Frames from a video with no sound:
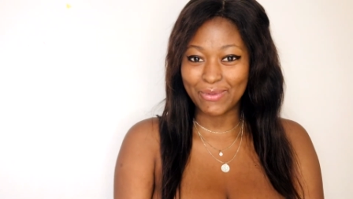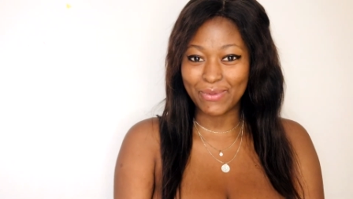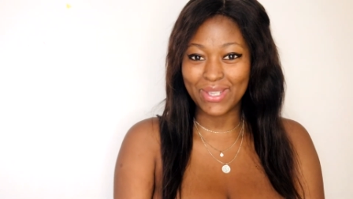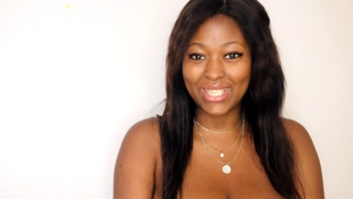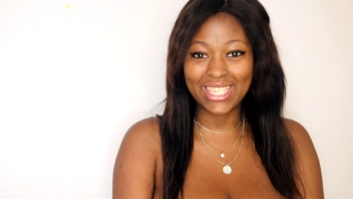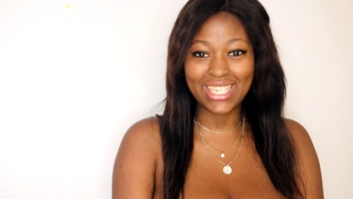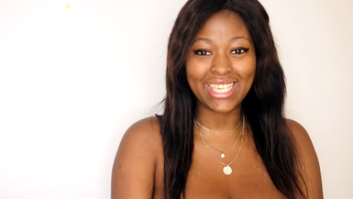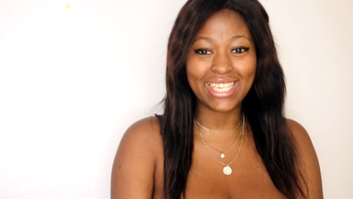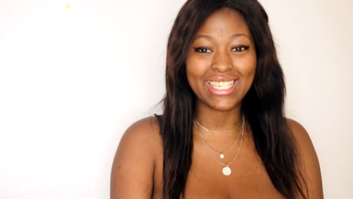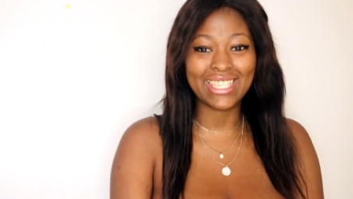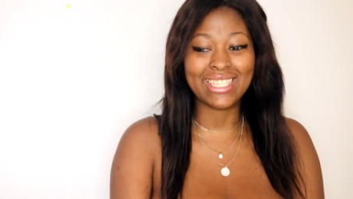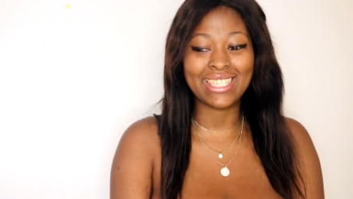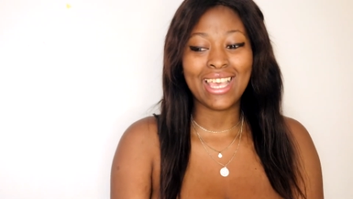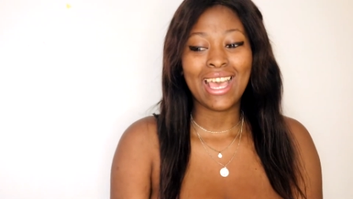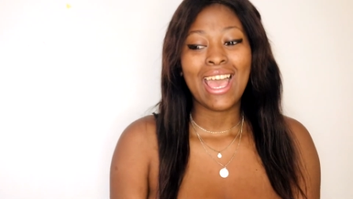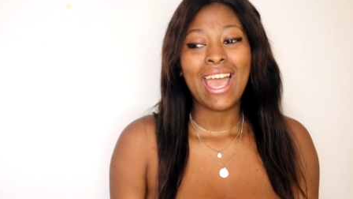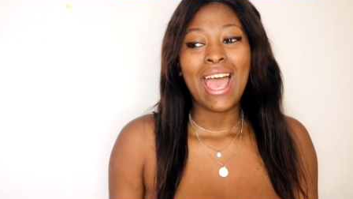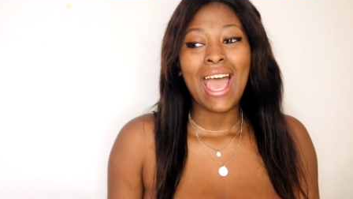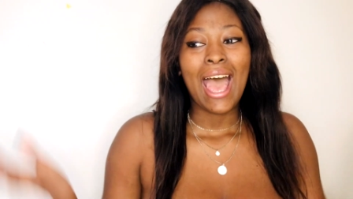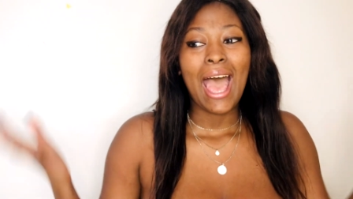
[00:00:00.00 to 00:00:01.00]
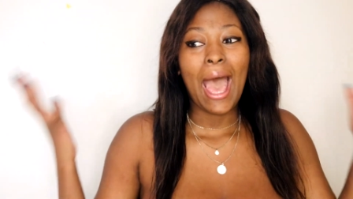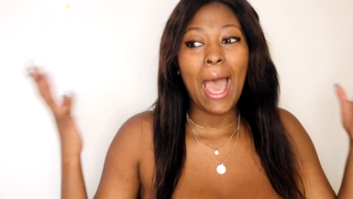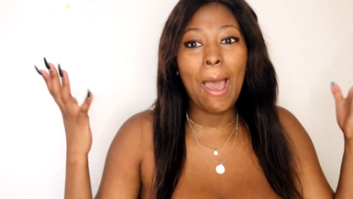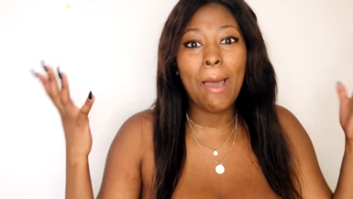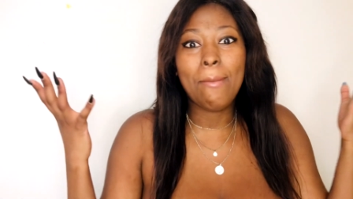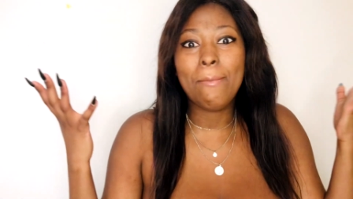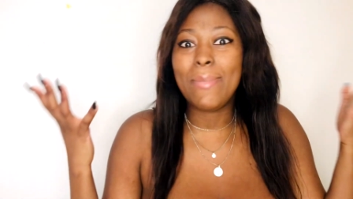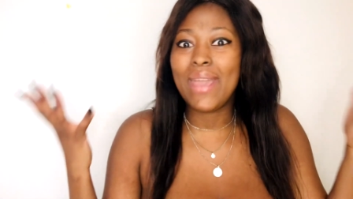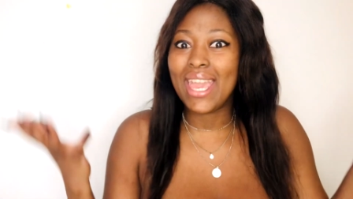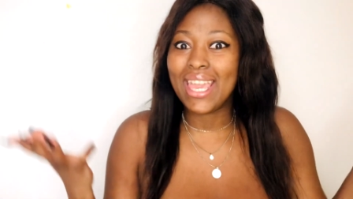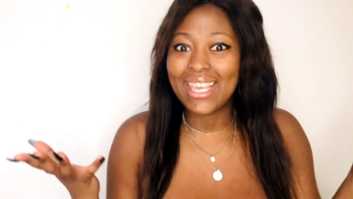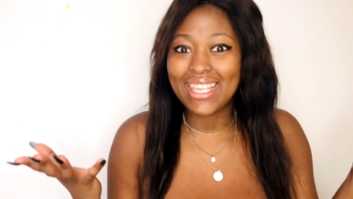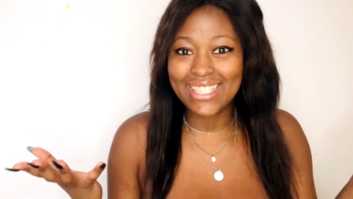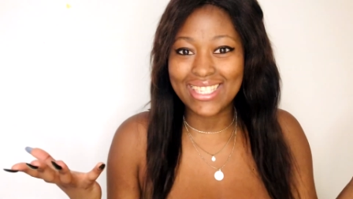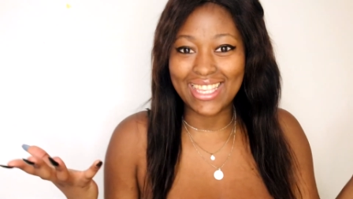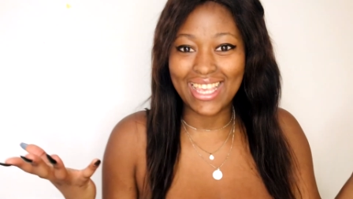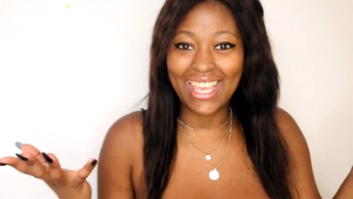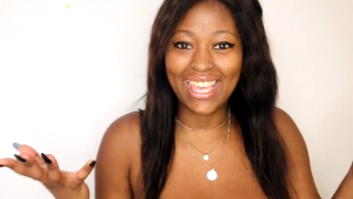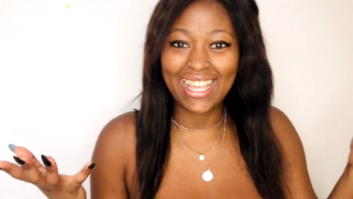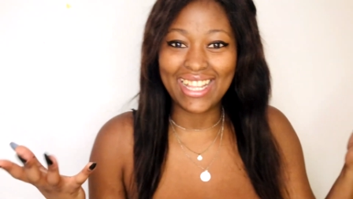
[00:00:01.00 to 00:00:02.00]
which is
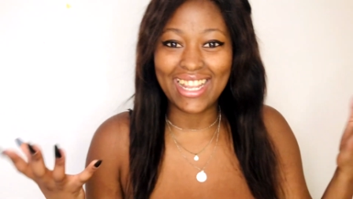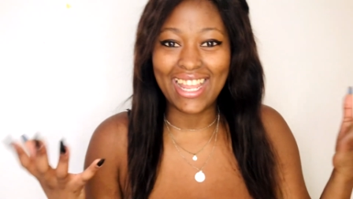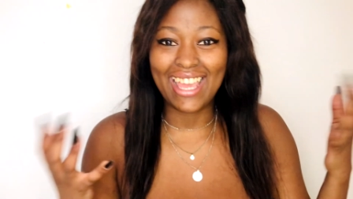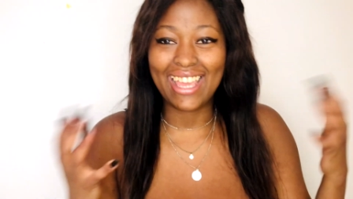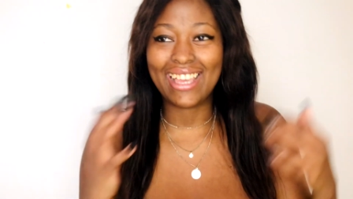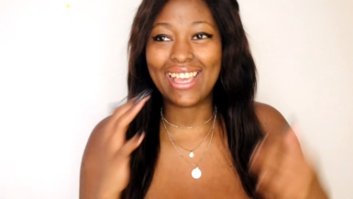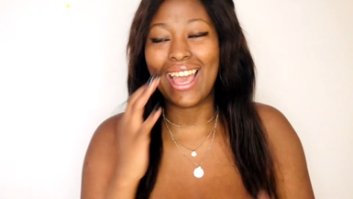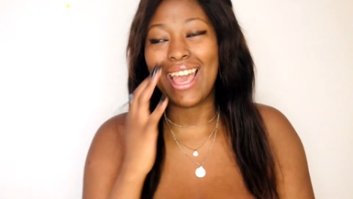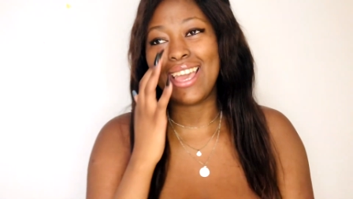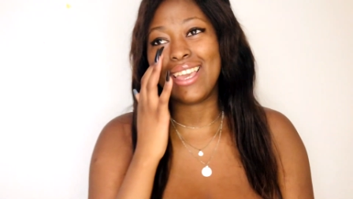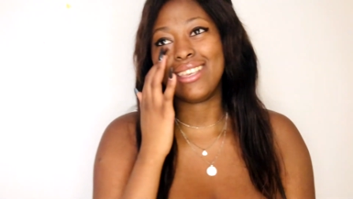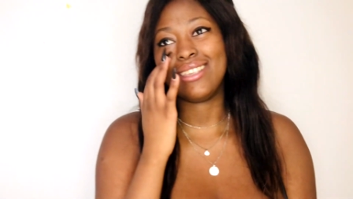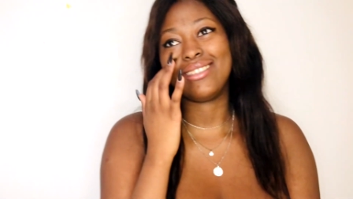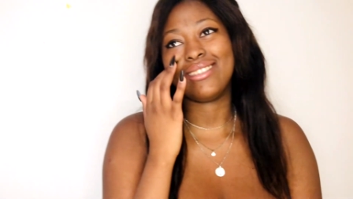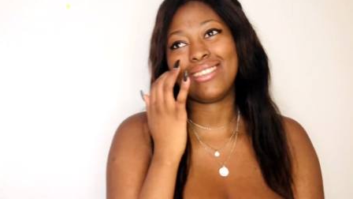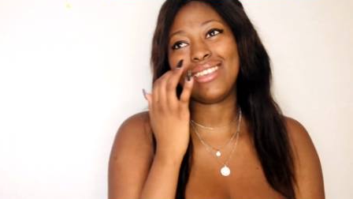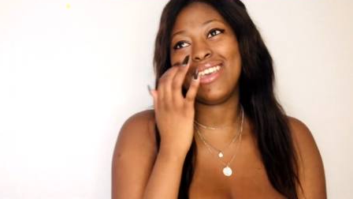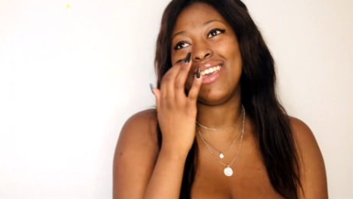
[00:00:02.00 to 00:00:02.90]
amazing. Like, guys,